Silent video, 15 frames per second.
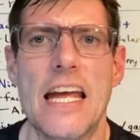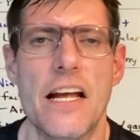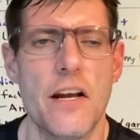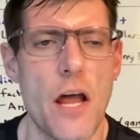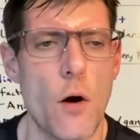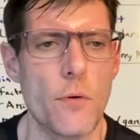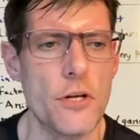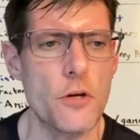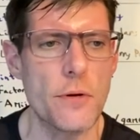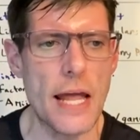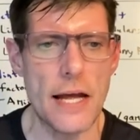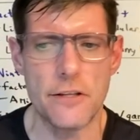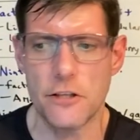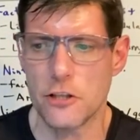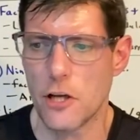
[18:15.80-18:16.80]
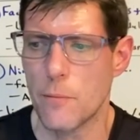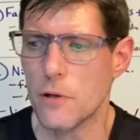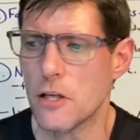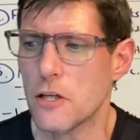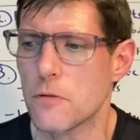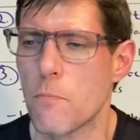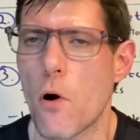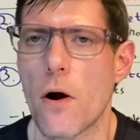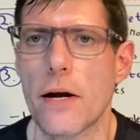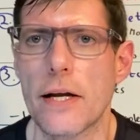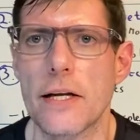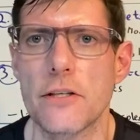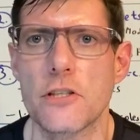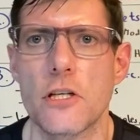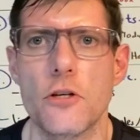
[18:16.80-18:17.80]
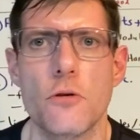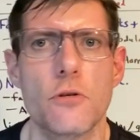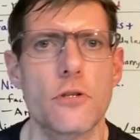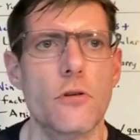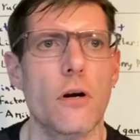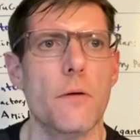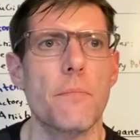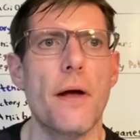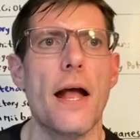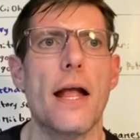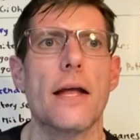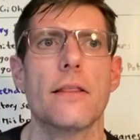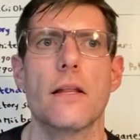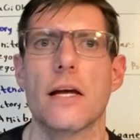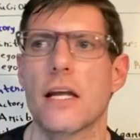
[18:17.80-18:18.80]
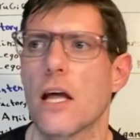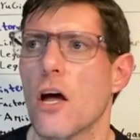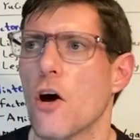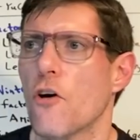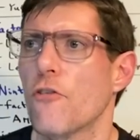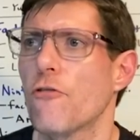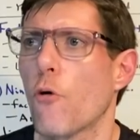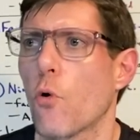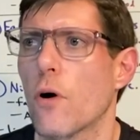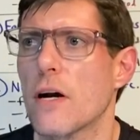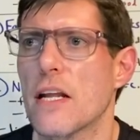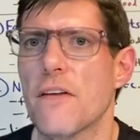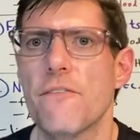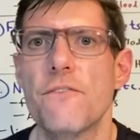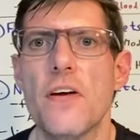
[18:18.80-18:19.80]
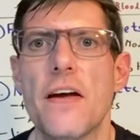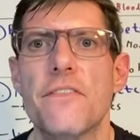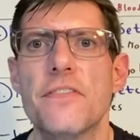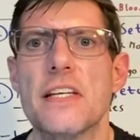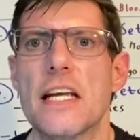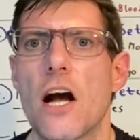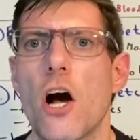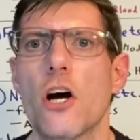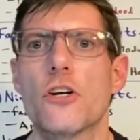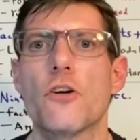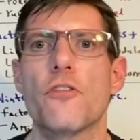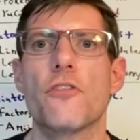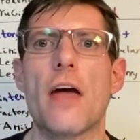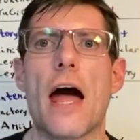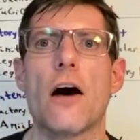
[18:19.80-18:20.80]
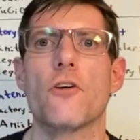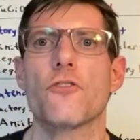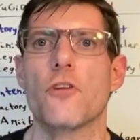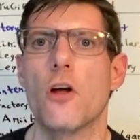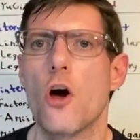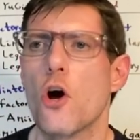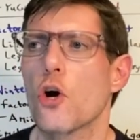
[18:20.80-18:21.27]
Now, when you get into some of these markets and you start paying like $40,000, $50,000, $100,000, $250,000,